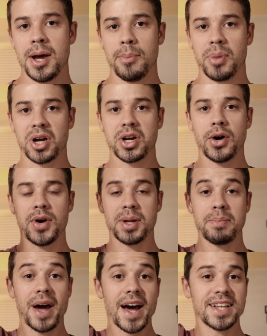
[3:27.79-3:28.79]
but
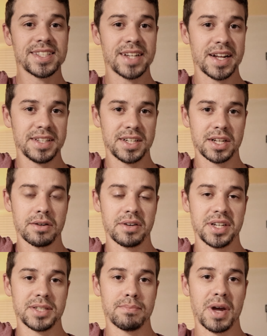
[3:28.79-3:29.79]
going past 90
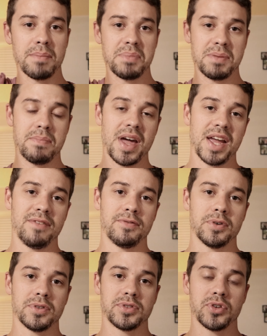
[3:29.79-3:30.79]
degrees might be
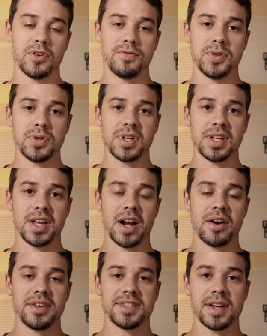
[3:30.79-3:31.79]
painful. So if you can
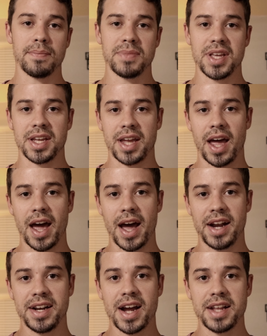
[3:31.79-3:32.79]
carry something
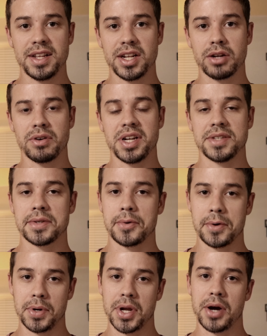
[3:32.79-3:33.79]
at 90 degrees
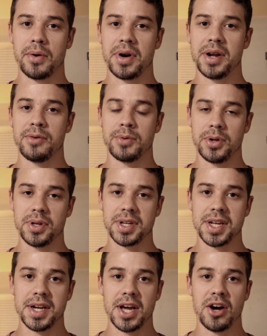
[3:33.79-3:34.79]
or lower, it really
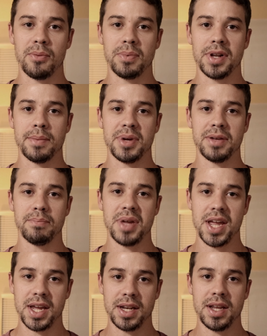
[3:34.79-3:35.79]
can help limit
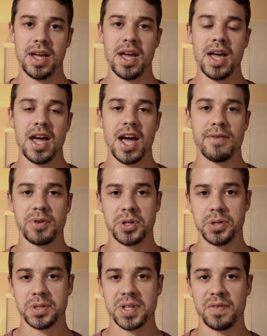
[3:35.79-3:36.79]
pain and
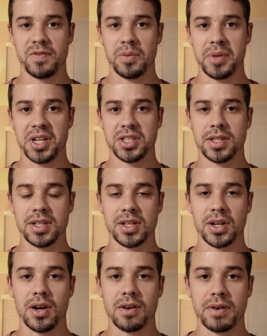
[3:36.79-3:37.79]
reduce inflammation in
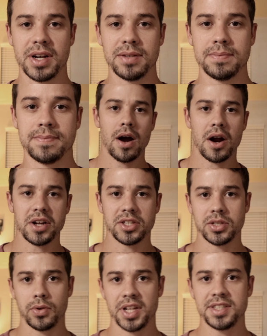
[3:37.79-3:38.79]
the long run. All right,
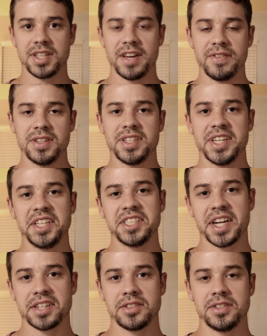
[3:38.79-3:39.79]
so let's dive into
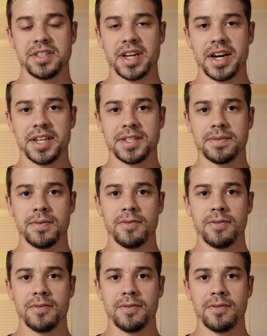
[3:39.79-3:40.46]
each exercise.